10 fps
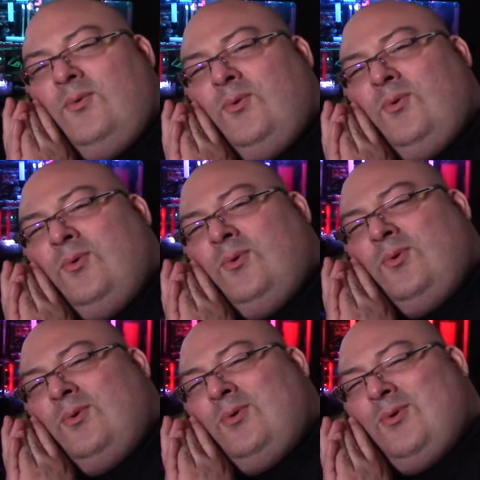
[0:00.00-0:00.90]

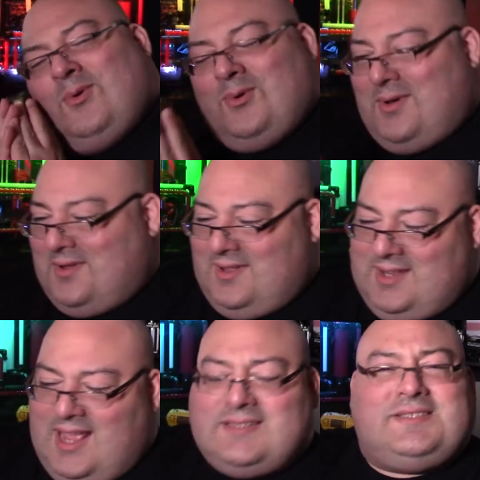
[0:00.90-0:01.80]
Oh,
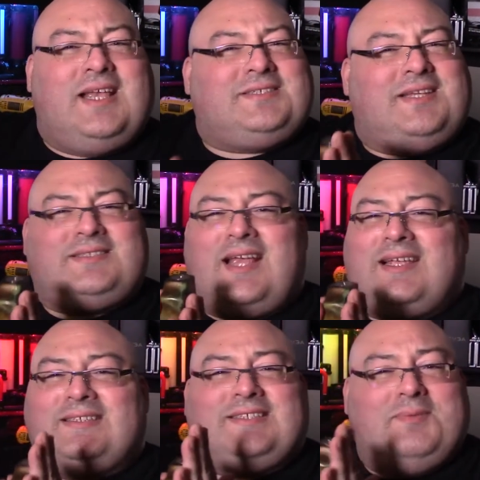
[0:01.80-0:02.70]
yes, yes, yes, I
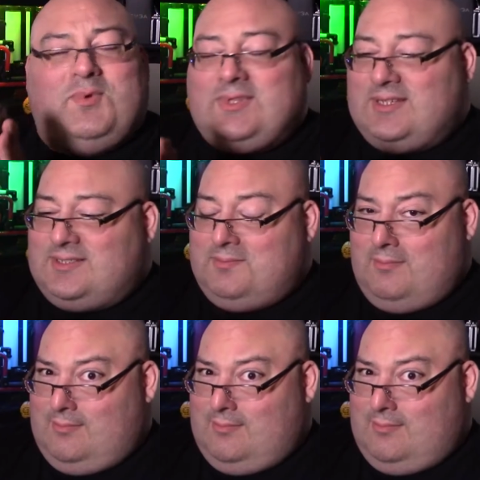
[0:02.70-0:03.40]
can sleep with this.